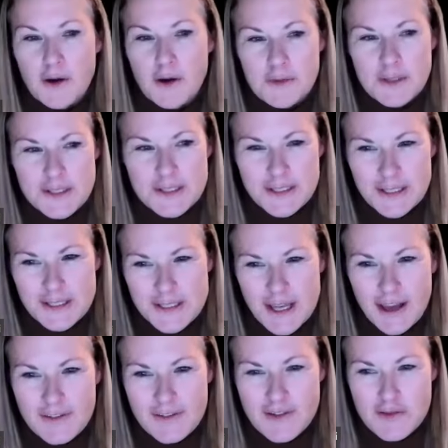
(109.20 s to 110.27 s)
We just need to
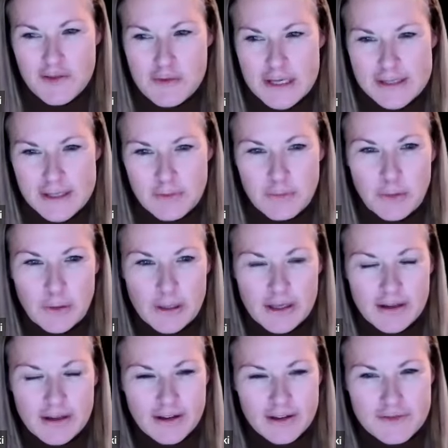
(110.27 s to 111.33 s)
have everybody's input
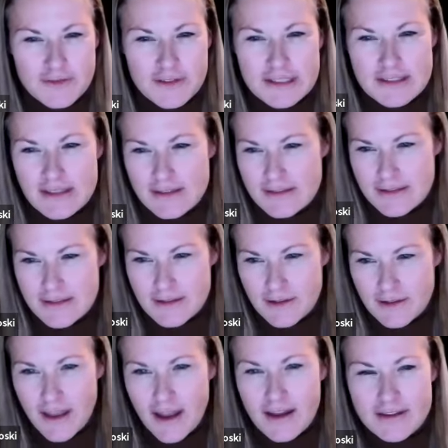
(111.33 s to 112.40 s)
and kind of consensus
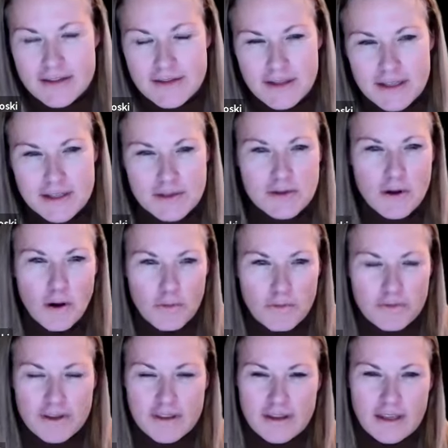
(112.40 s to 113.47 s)
on that. So that's
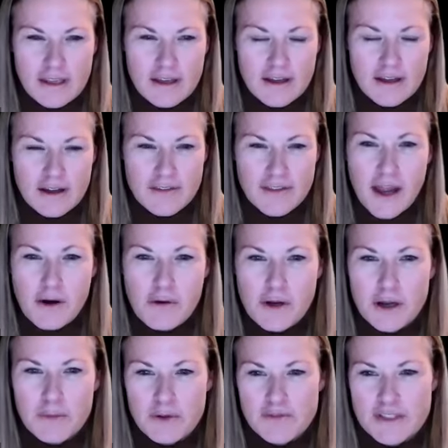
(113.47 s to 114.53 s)
hopefully the
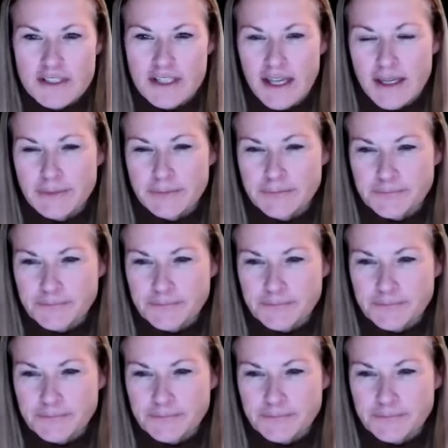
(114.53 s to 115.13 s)
outcome of today.